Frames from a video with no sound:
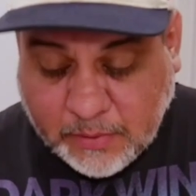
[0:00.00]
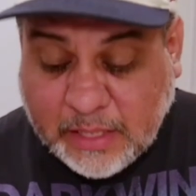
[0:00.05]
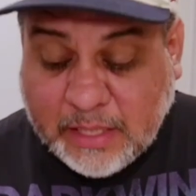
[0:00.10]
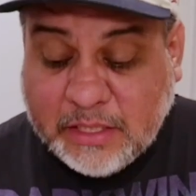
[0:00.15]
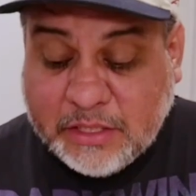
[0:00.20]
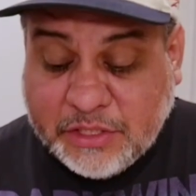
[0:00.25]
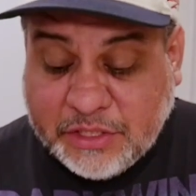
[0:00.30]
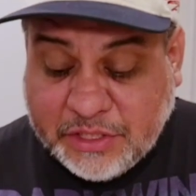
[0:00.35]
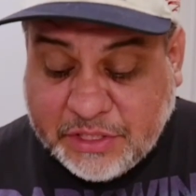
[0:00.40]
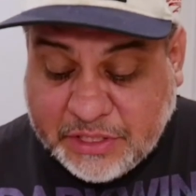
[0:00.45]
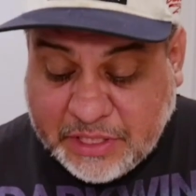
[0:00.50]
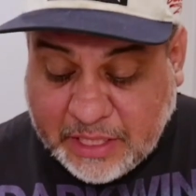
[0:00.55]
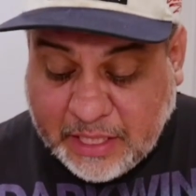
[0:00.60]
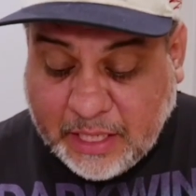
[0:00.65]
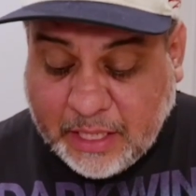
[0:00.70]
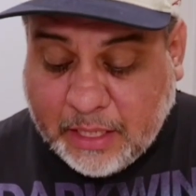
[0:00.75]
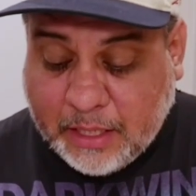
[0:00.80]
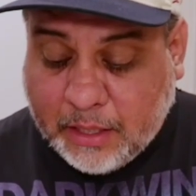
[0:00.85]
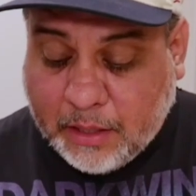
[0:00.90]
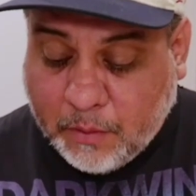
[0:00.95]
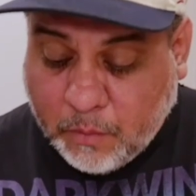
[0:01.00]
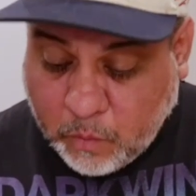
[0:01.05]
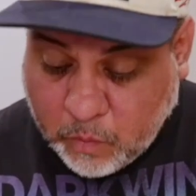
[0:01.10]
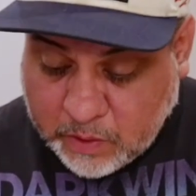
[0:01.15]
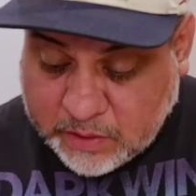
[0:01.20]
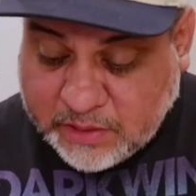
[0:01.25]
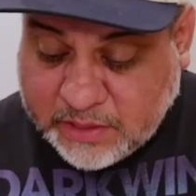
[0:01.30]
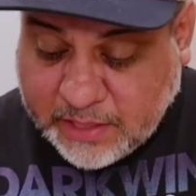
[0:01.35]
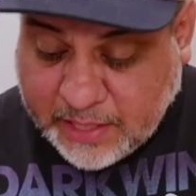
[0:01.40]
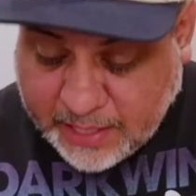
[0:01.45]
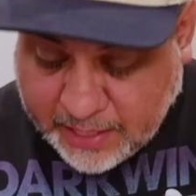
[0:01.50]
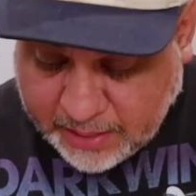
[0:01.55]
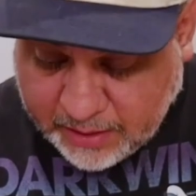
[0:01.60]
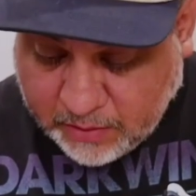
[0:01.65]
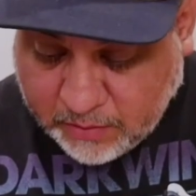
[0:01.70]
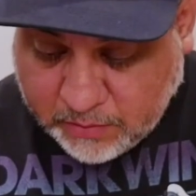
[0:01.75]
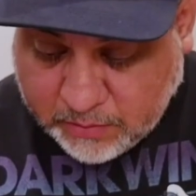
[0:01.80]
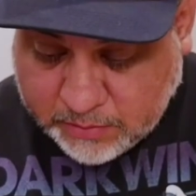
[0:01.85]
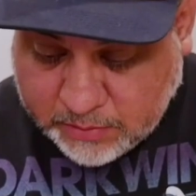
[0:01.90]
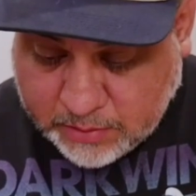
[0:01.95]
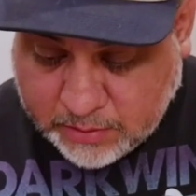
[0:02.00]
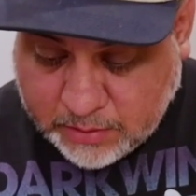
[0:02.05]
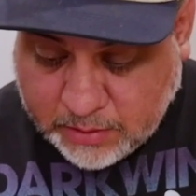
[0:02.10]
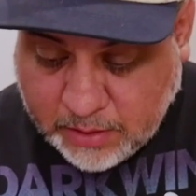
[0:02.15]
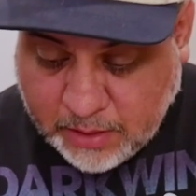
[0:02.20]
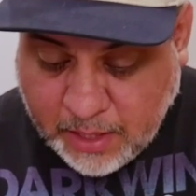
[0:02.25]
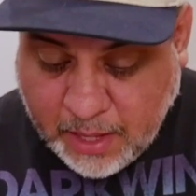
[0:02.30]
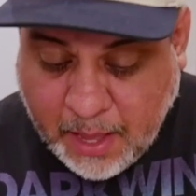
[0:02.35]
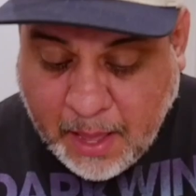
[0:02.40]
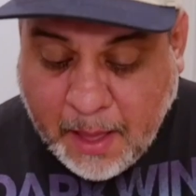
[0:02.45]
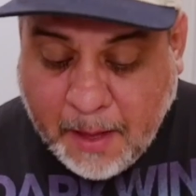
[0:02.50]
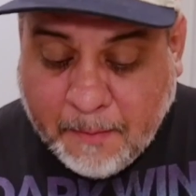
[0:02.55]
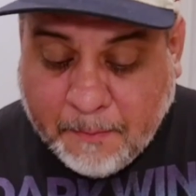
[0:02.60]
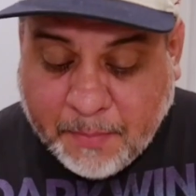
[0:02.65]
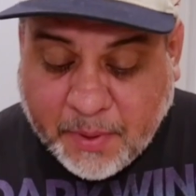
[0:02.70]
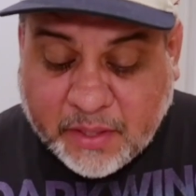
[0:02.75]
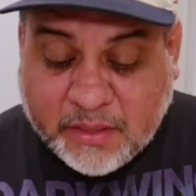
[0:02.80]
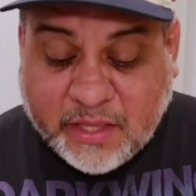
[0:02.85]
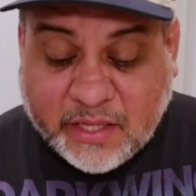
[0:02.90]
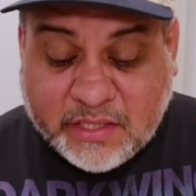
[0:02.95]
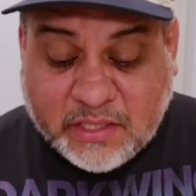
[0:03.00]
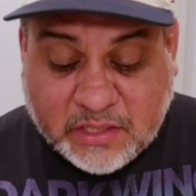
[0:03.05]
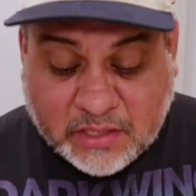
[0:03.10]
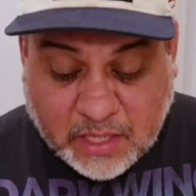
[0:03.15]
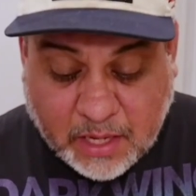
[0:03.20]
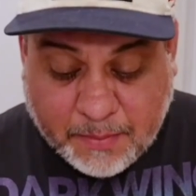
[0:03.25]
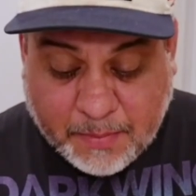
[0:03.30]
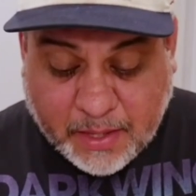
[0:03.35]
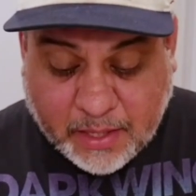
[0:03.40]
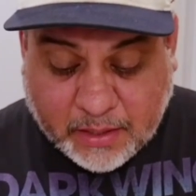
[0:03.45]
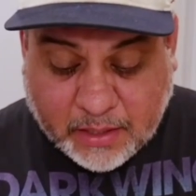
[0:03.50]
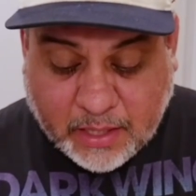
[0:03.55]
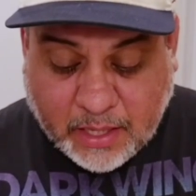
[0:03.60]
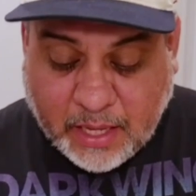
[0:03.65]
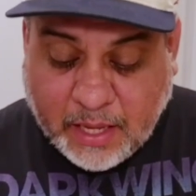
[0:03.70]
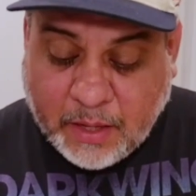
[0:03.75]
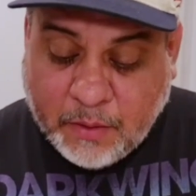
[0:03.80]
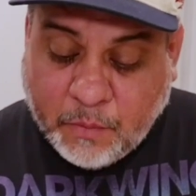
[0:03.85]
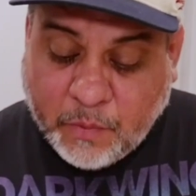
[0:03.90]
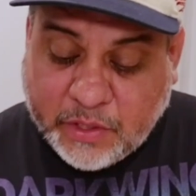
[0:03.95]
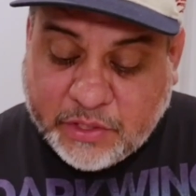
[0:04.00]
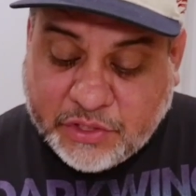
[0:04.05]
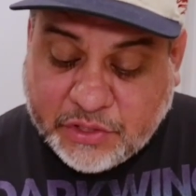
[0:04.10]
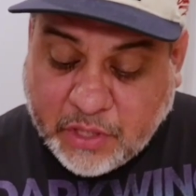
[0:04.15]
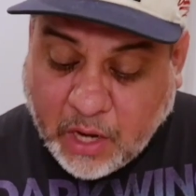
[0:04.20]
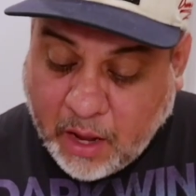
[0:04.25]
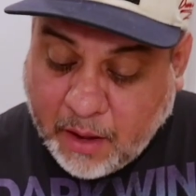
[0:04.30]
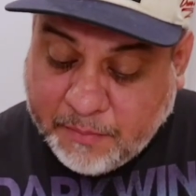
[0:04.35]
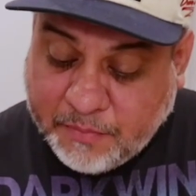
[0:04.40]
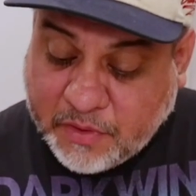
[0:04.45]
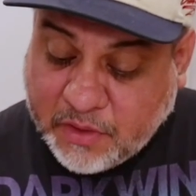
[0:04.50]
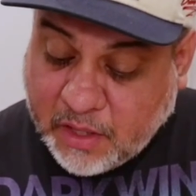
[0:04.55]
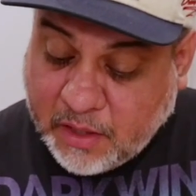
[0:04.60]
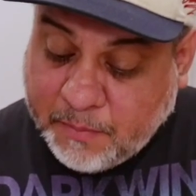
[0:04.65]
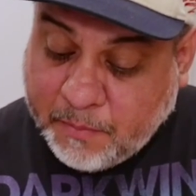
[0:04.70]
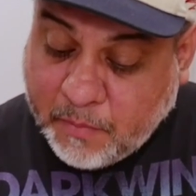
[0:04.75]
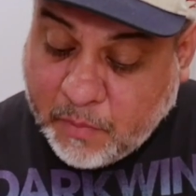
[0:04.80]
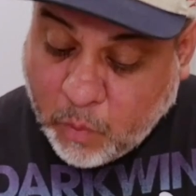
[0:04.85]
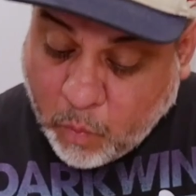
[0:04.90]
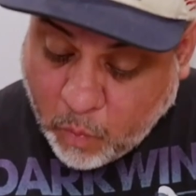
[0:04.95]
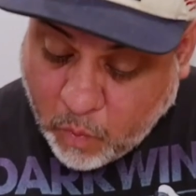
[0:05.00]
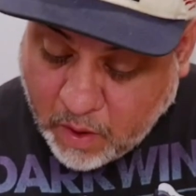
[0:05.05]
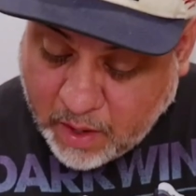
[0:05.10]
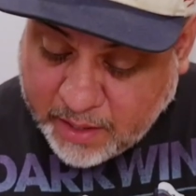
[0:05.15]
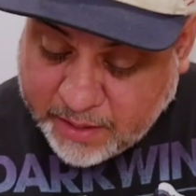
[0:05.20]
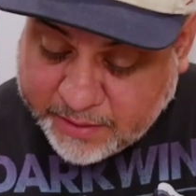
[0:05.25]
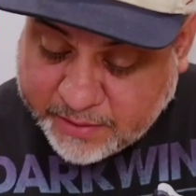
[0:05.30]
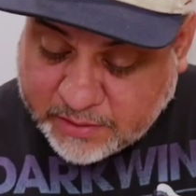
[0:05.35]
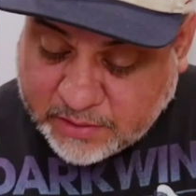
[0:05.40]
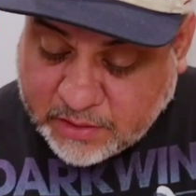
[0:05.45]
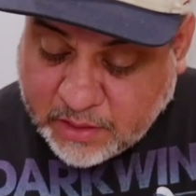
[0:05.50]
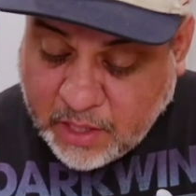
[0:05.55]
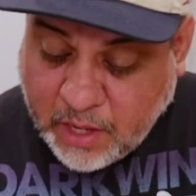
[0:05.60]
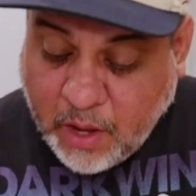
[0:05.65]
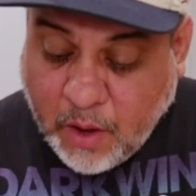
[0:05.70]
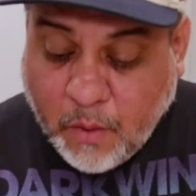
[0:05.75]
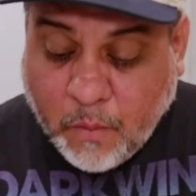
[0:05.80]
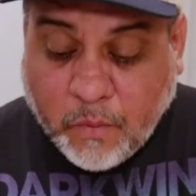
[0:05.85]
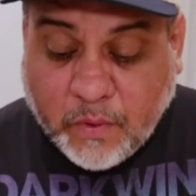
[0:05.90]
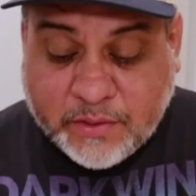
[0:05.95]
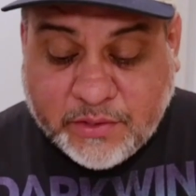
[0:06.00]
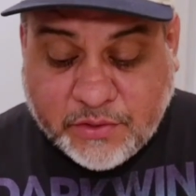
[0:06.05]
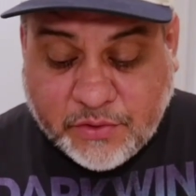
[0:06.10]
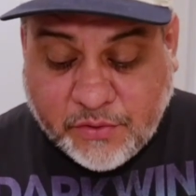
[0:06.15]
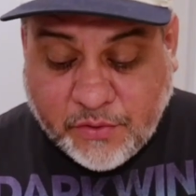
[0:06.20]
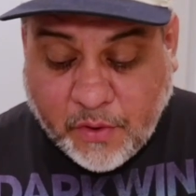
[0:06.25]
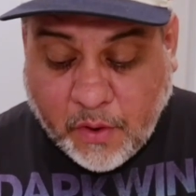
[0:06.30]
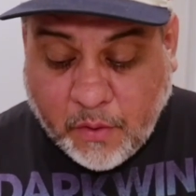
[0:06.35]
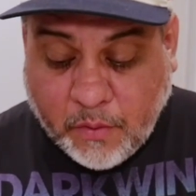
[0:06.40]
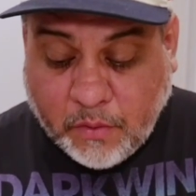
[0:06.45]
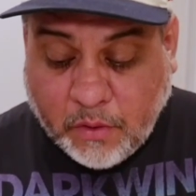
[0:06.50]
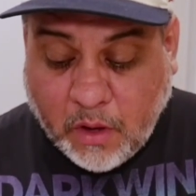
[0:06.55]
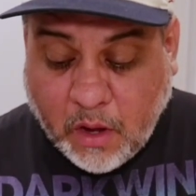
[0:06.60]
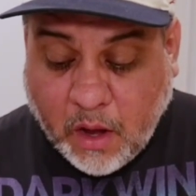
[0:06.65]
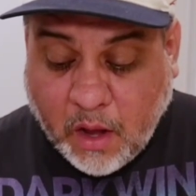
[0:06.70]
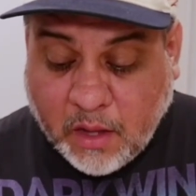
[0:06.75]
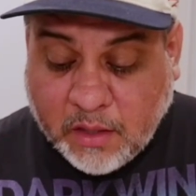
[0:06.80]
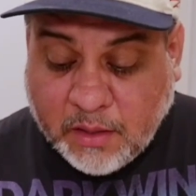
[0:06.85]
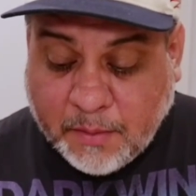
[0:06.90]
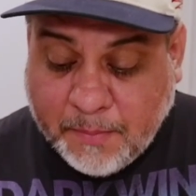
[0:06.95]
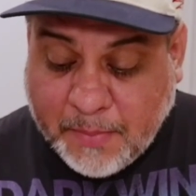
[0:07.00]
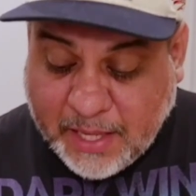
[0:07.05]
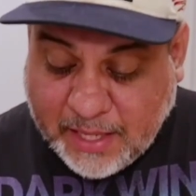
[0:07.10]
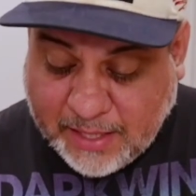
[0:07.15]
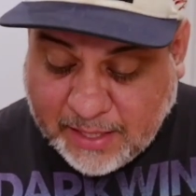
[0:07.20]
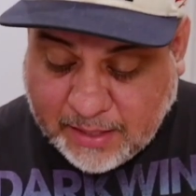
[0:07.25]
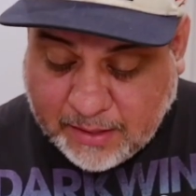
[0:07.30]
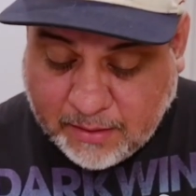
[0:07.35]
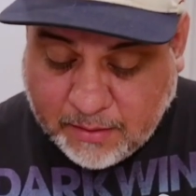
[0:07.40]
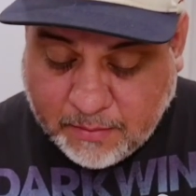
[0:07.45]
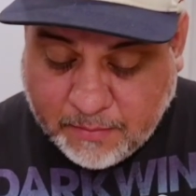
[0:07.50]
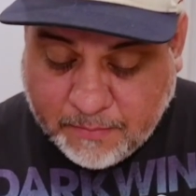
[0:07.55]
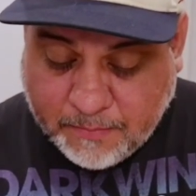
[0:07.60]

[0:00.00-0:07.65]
She was killed, but the stomach in which Tom Thumb was thrown on the midden.